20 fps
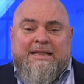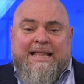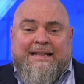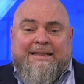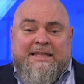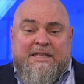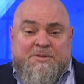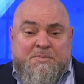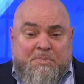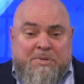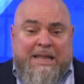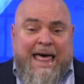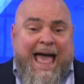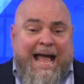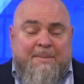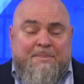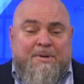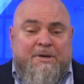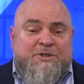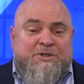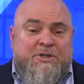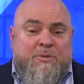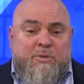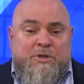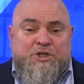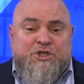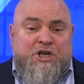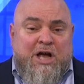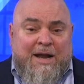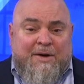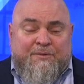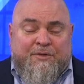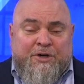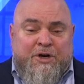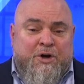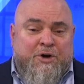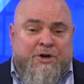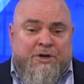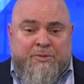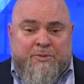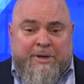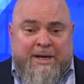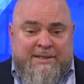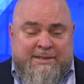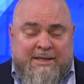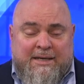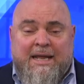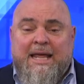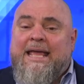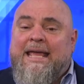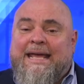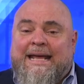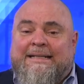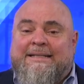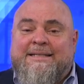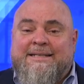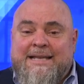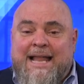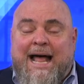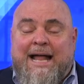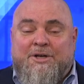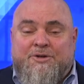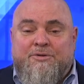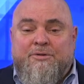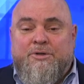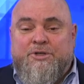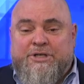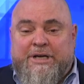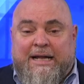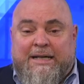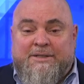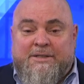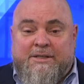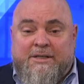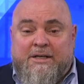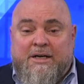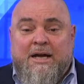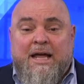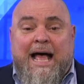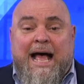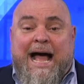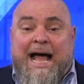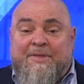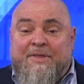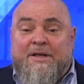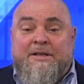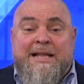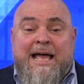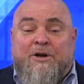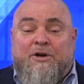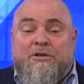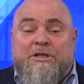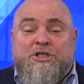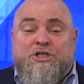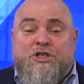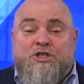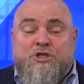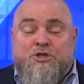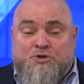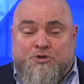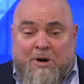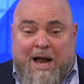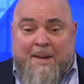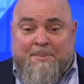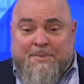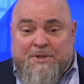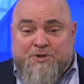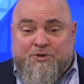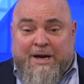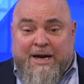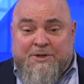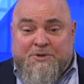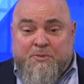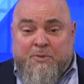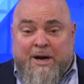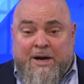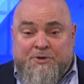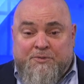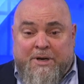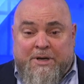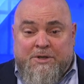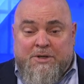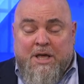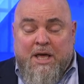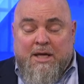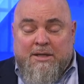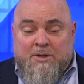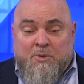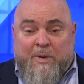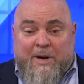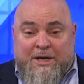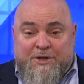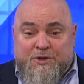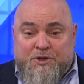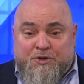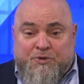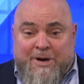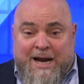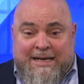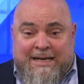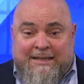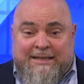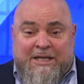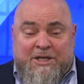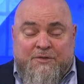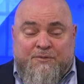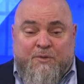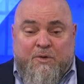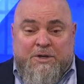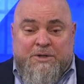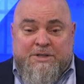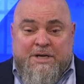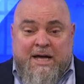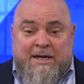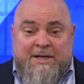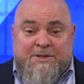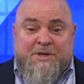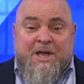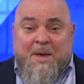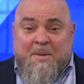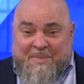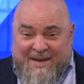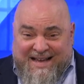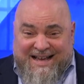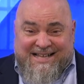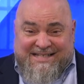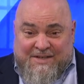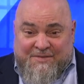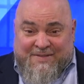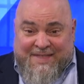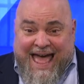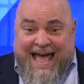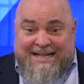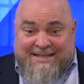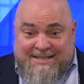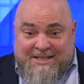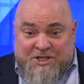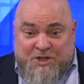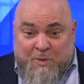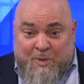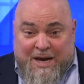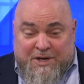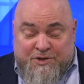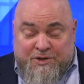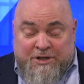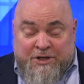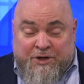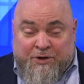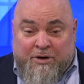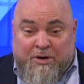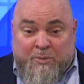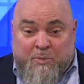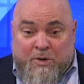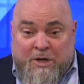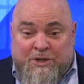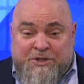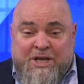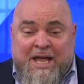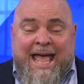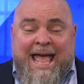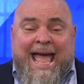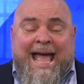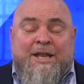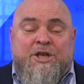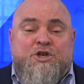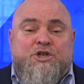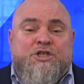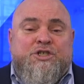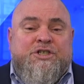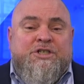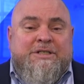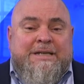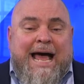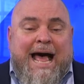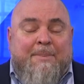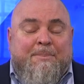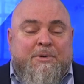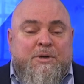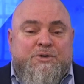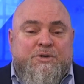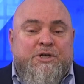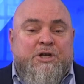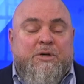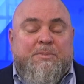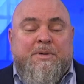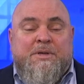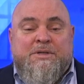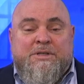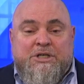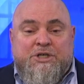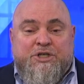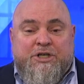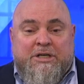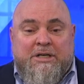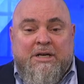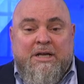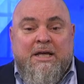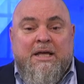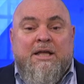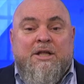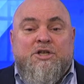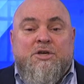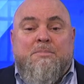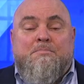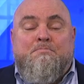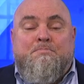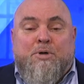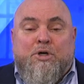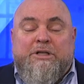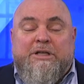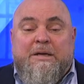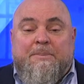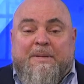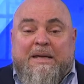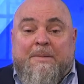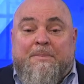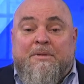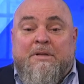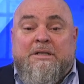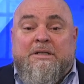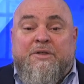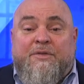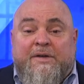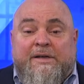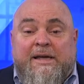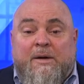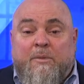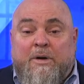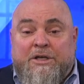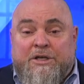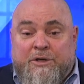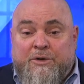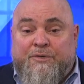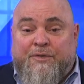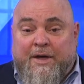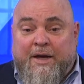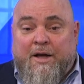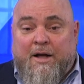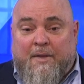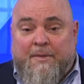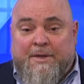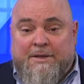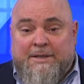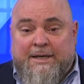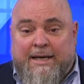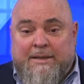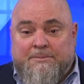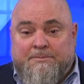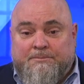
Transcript: that this black person was shot for no good reason. It's not true, Chancellor. I think not only should you drop the, trace, race, race, the racial training that you forced on us because of that situation, in your own words. And you should stop using your position to bully people into thinking what you think all the time.